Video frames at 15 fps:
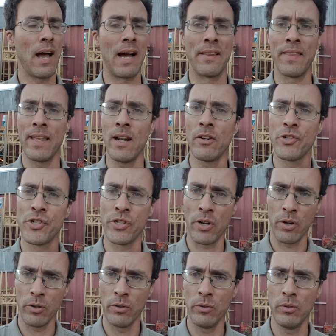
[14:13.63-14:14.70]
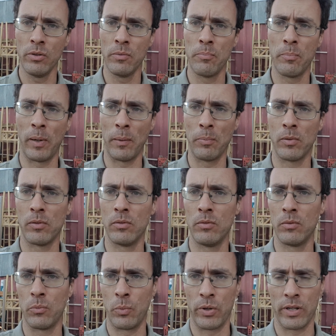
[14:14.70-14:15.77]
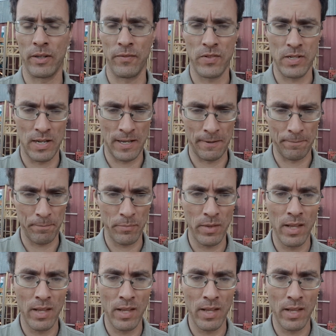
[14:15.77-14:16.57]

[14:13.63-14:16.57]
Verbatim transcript: And then I'll show people what I've done.